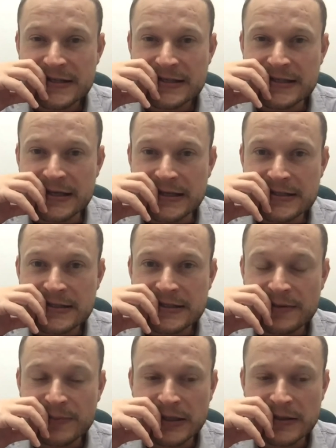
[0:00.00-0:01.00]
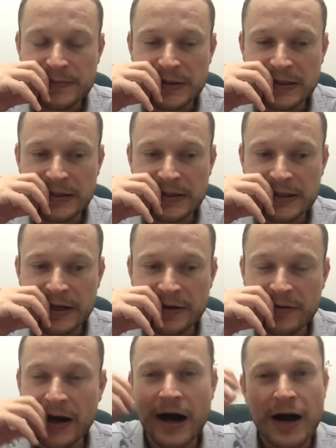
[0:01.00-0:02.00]
sense, but but you know
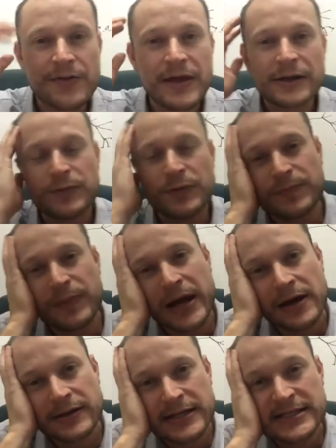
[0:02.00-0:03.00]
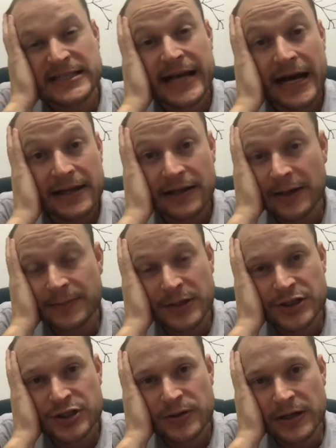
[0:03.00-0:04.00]
how, how, that would play out at scale, I'm not
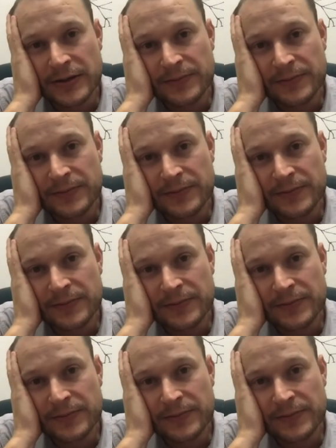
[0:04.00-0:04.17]
sure.